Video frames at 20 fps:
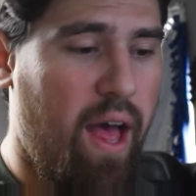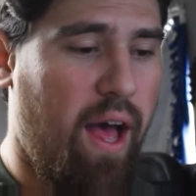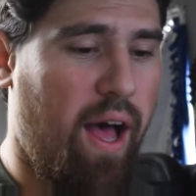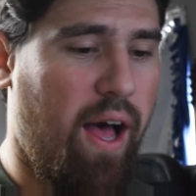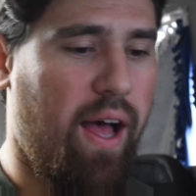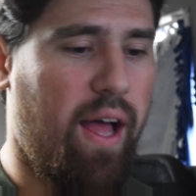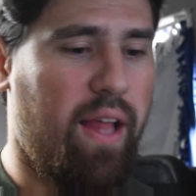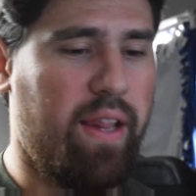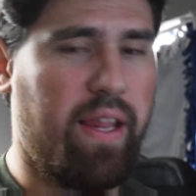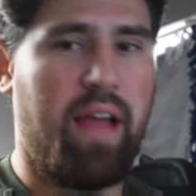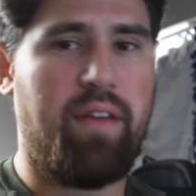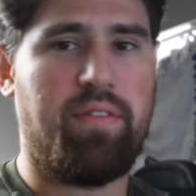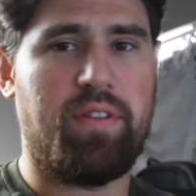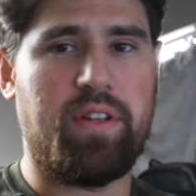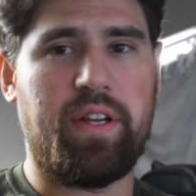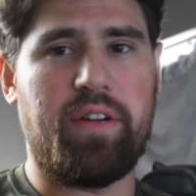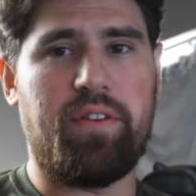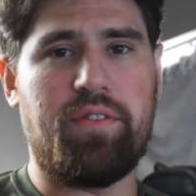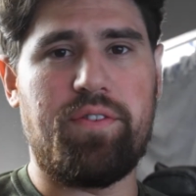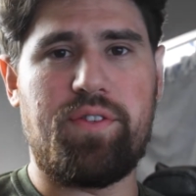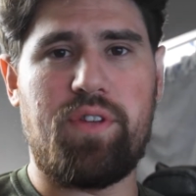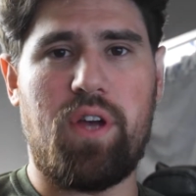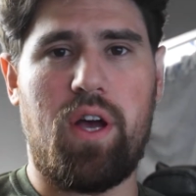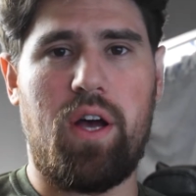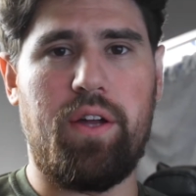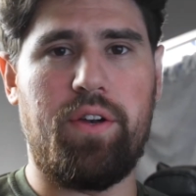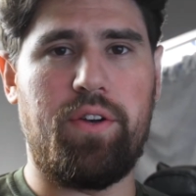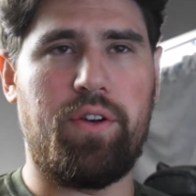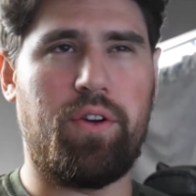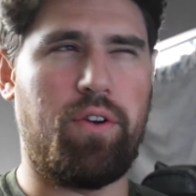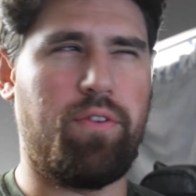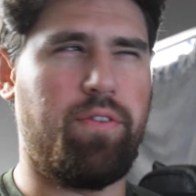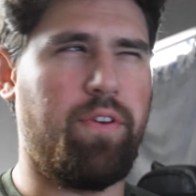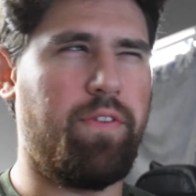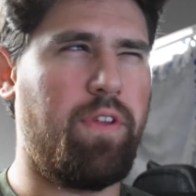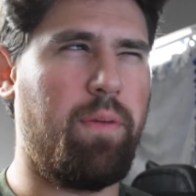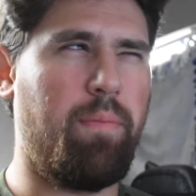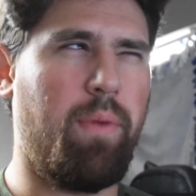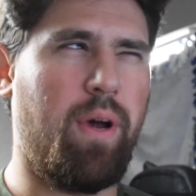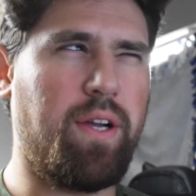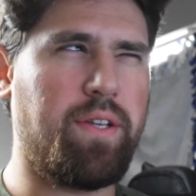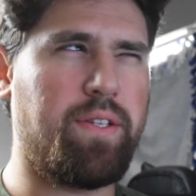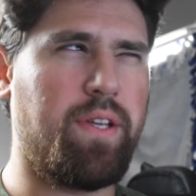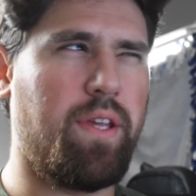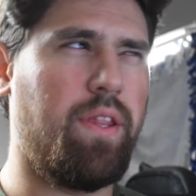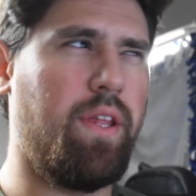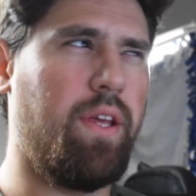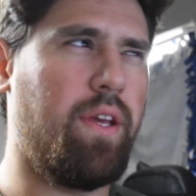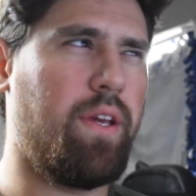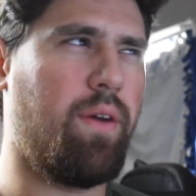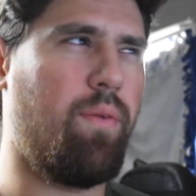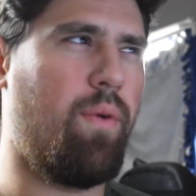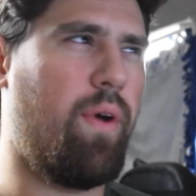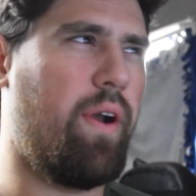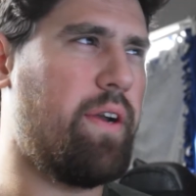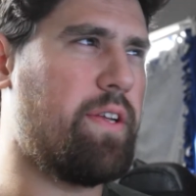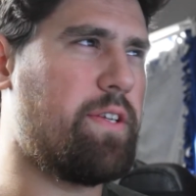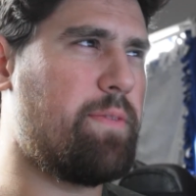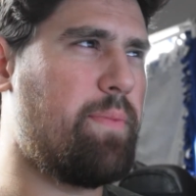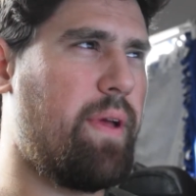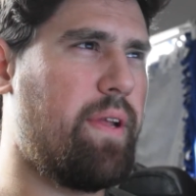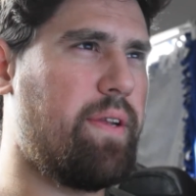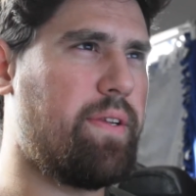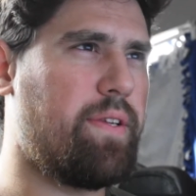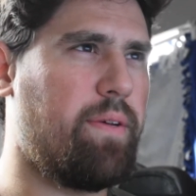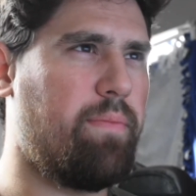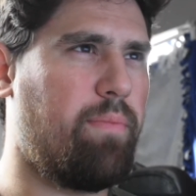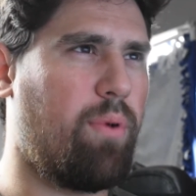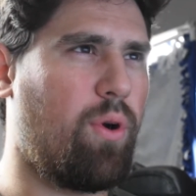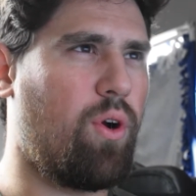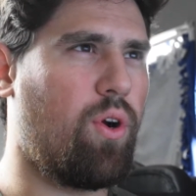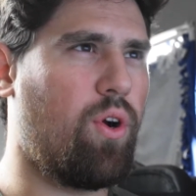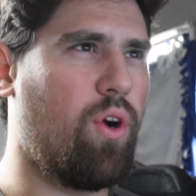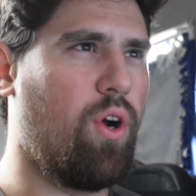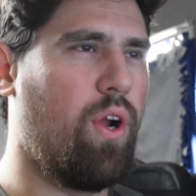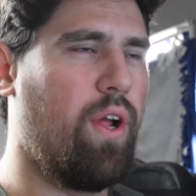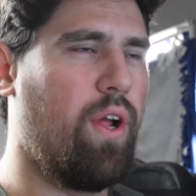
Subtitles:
Lavaliers under $50 I think I wanted to spend per.